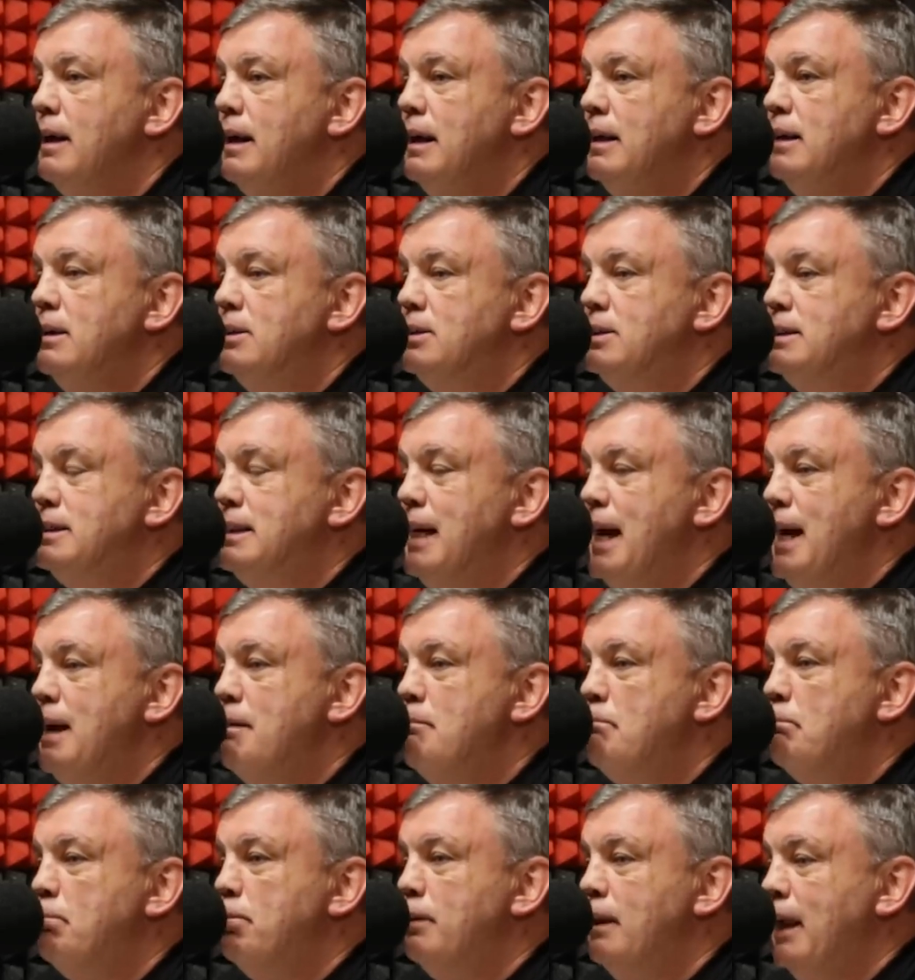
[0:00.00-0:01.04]
in the
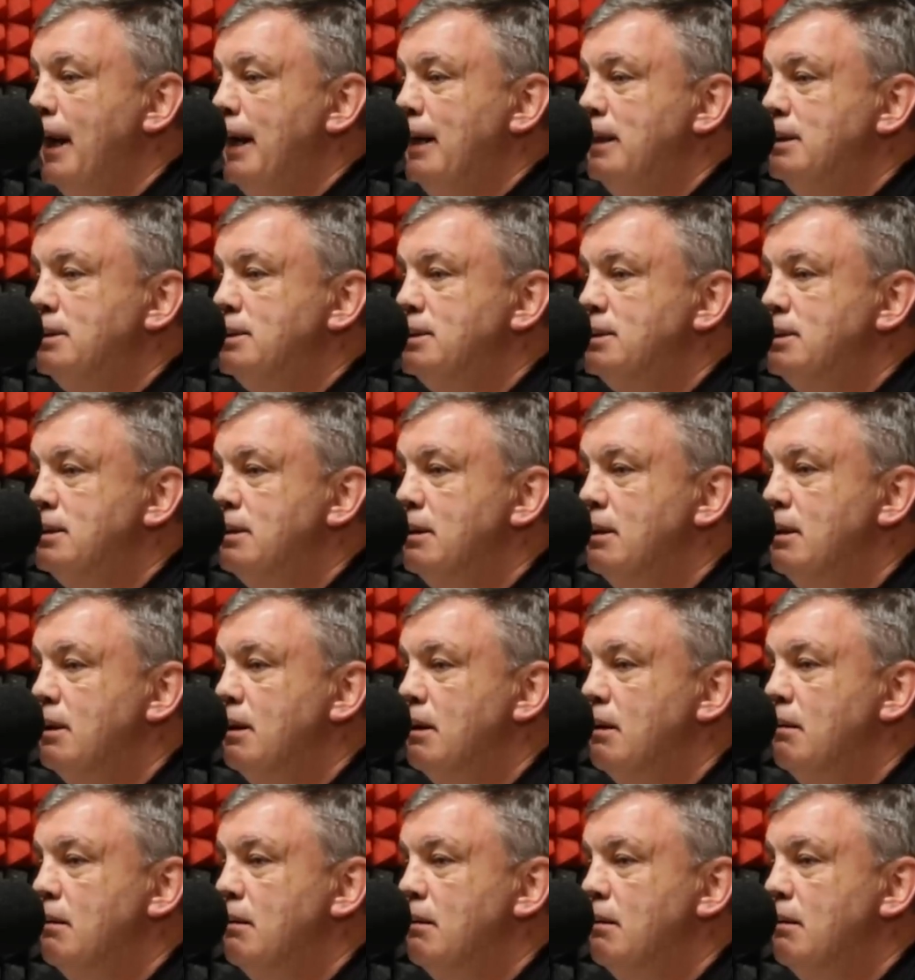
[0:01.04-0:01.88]
same place